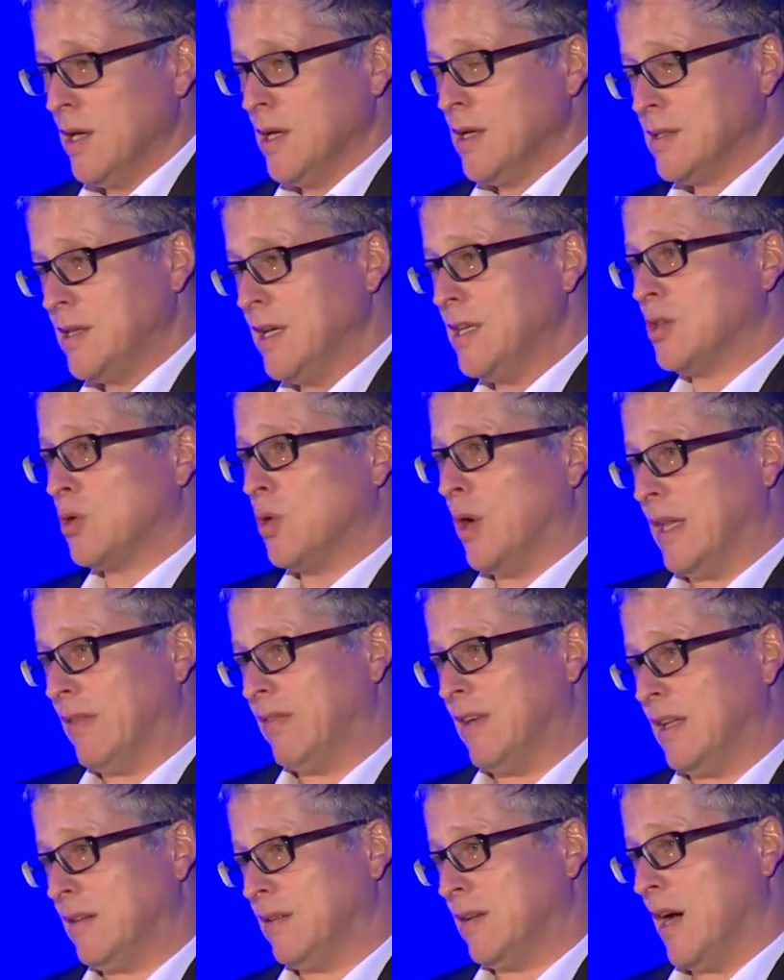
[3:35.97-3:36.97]
Cisco at
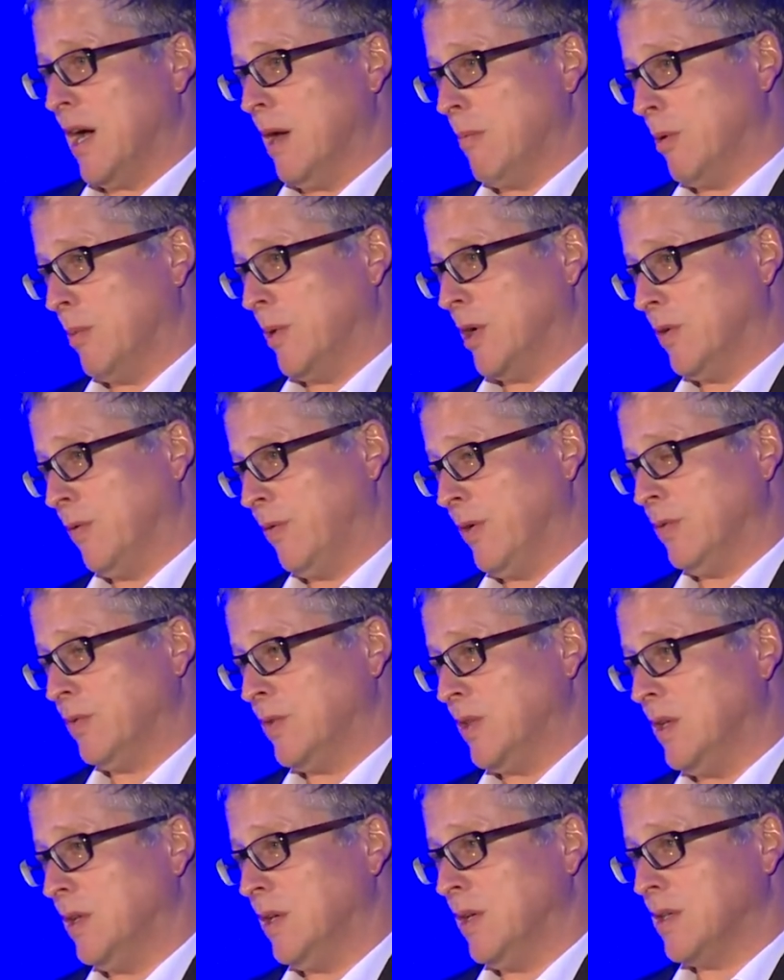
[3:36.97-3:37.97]
that time, about
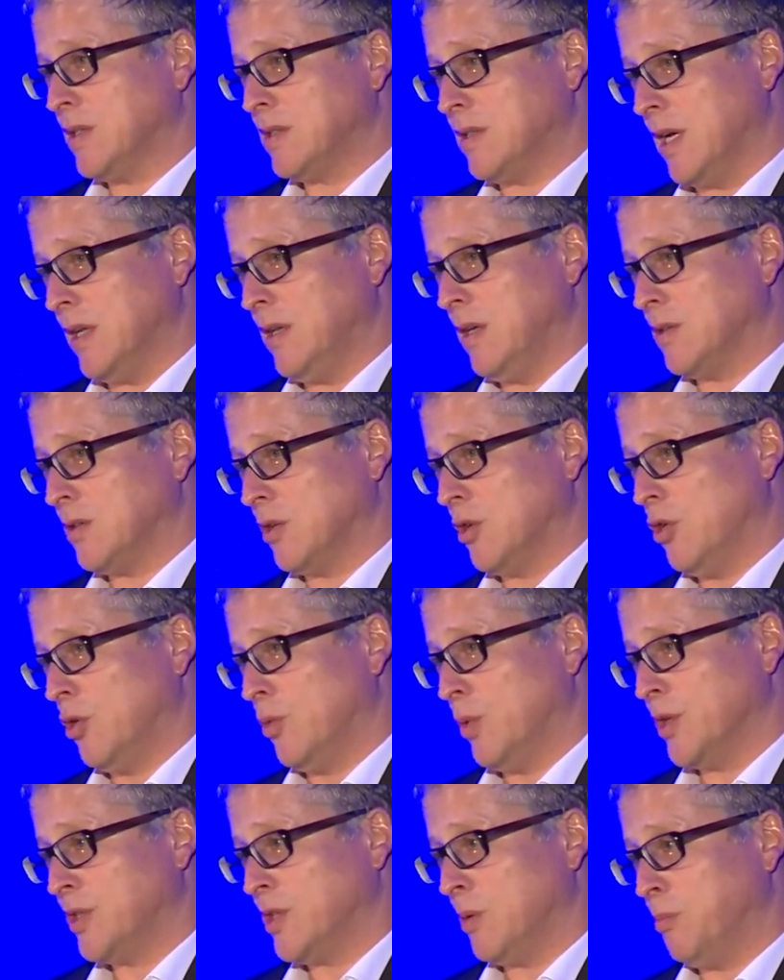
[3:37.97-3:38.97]
15 years, 10 years ago,
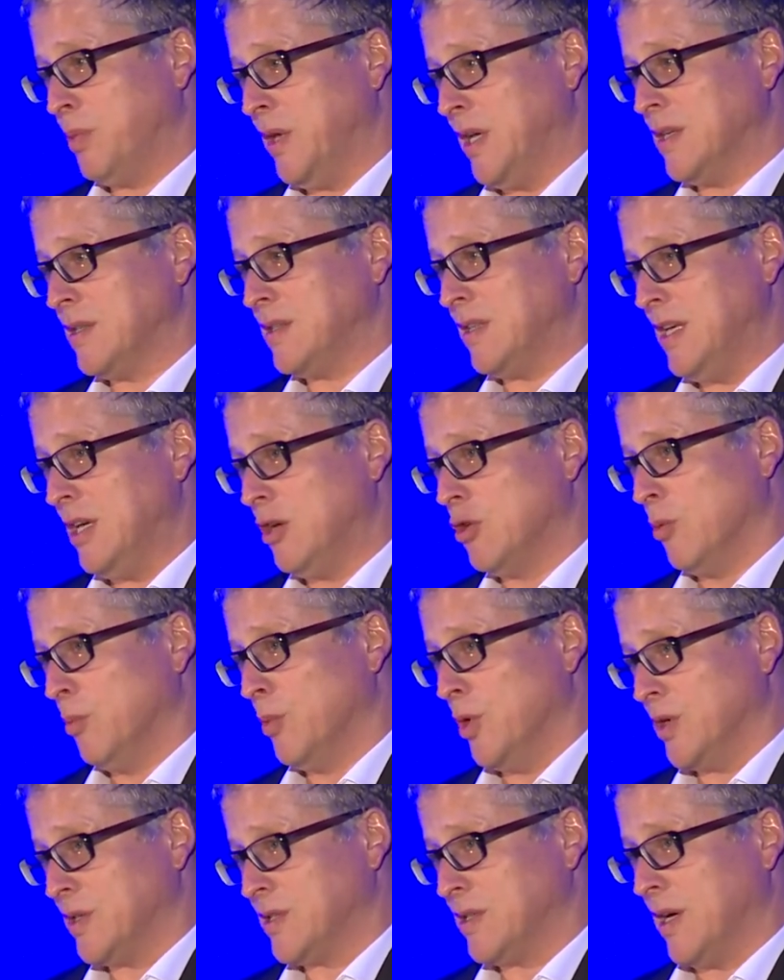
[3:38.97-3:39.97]
was the biggest
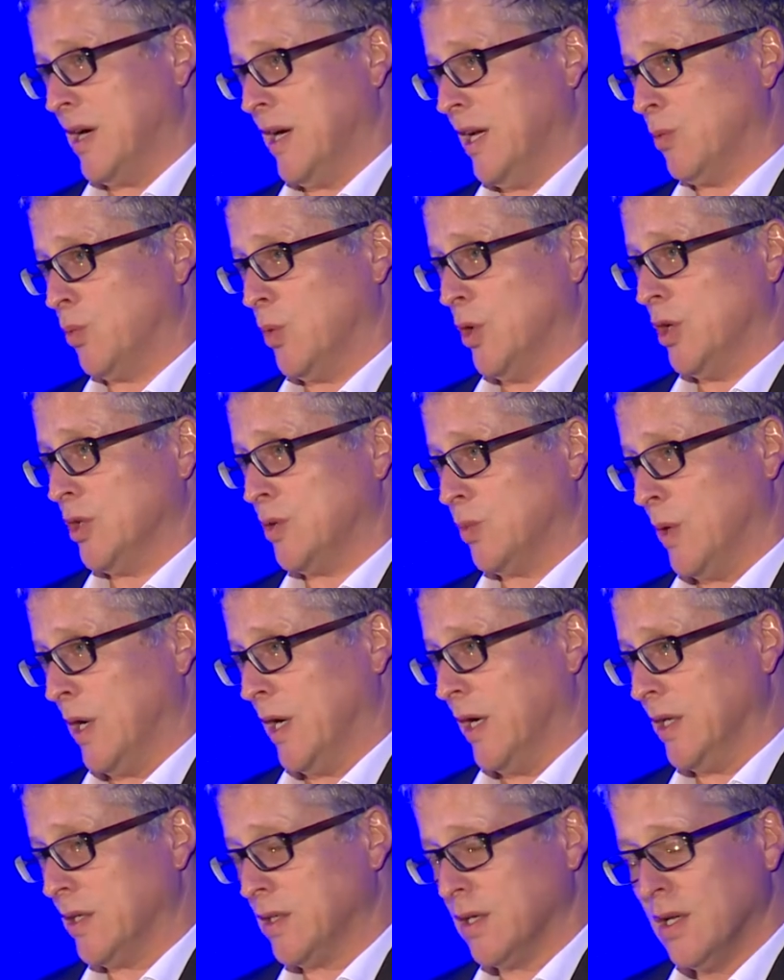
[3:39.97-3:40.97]
e-commerce site
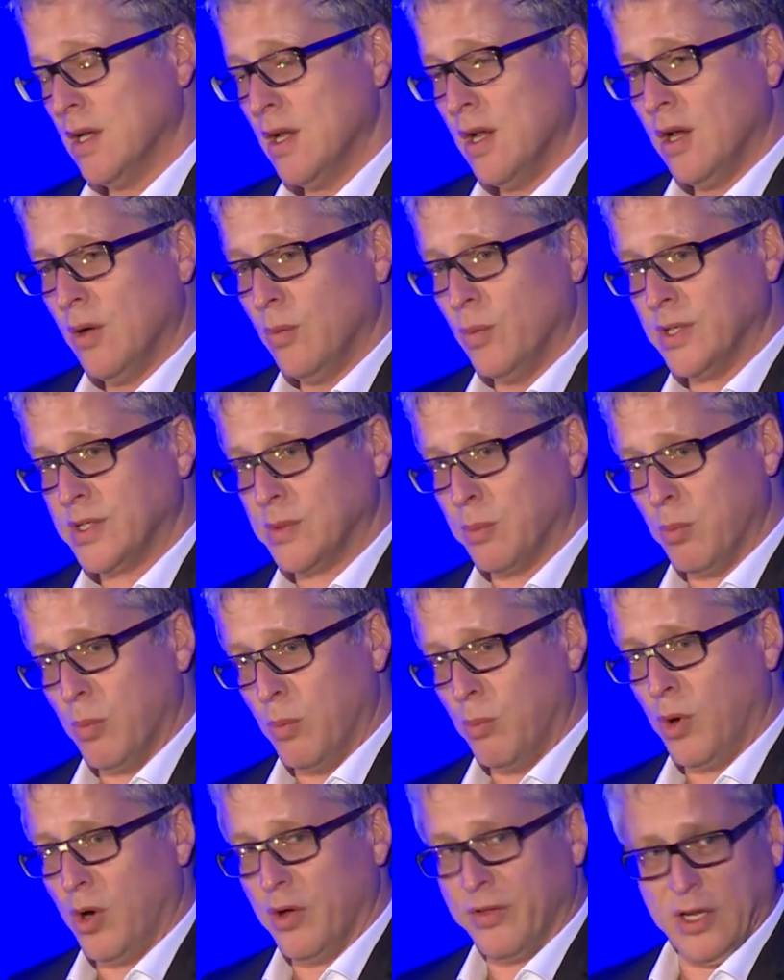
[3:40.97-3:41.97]
worldwide with
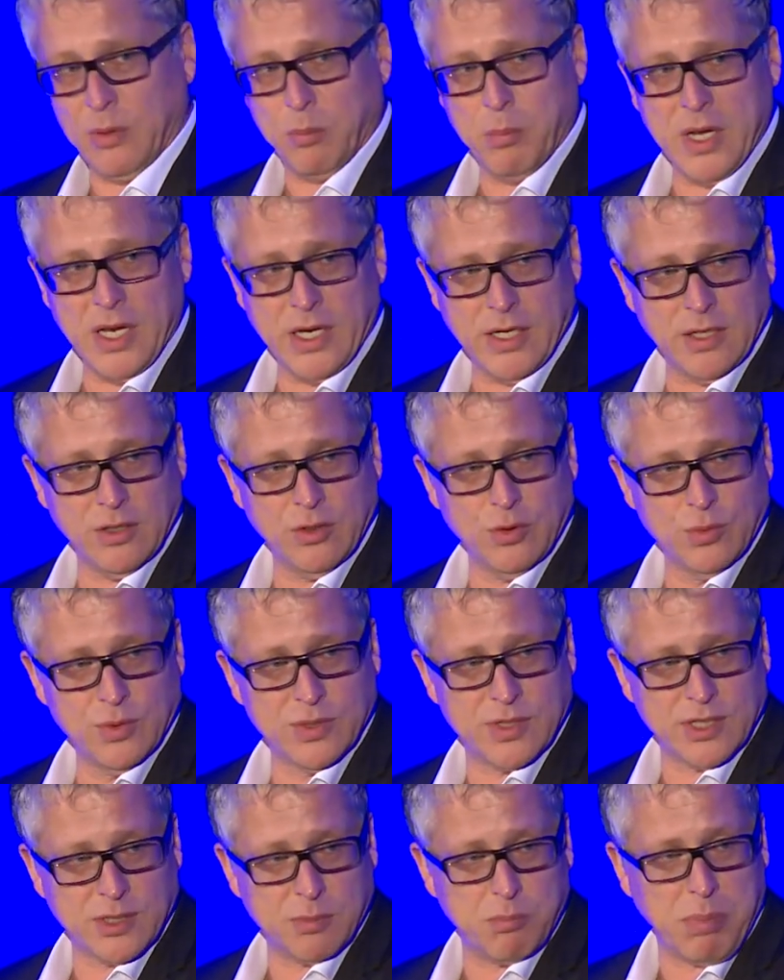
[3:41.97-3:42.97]
more than a million
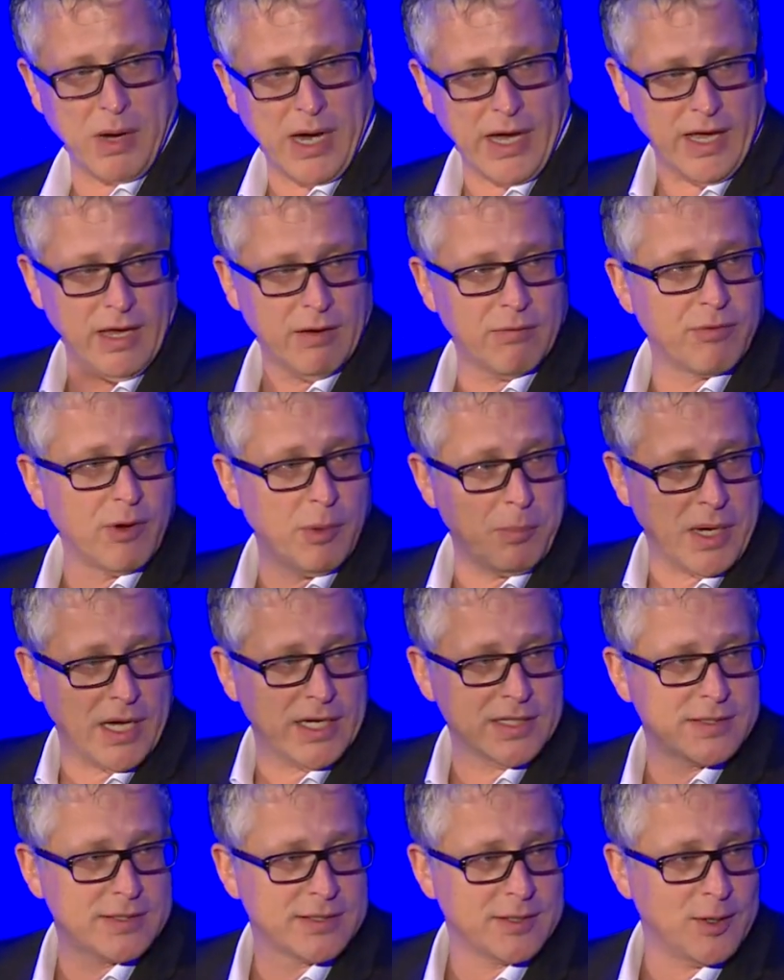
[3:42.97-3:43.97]
users buying from
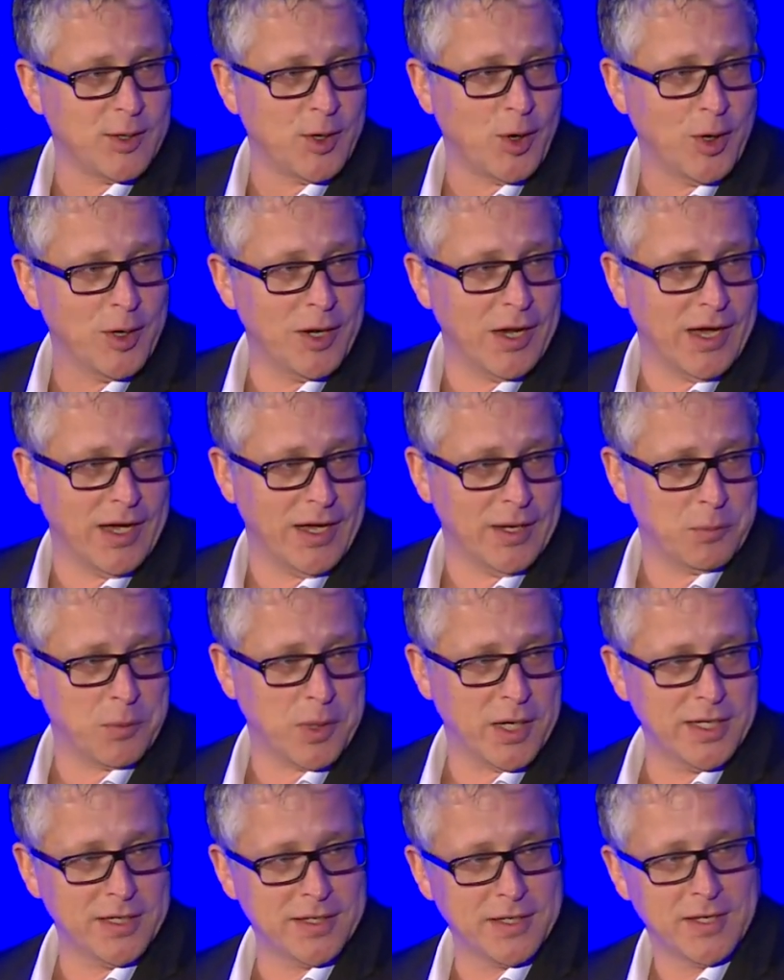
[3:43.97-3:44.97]
us uh, online,
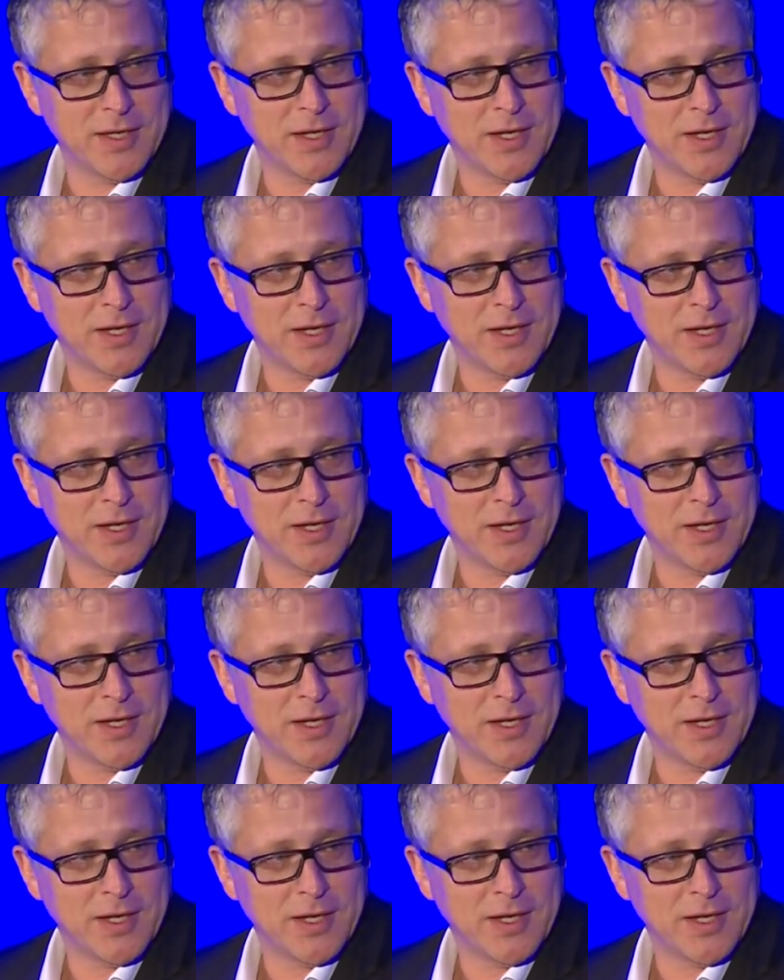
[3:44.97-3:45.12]
right?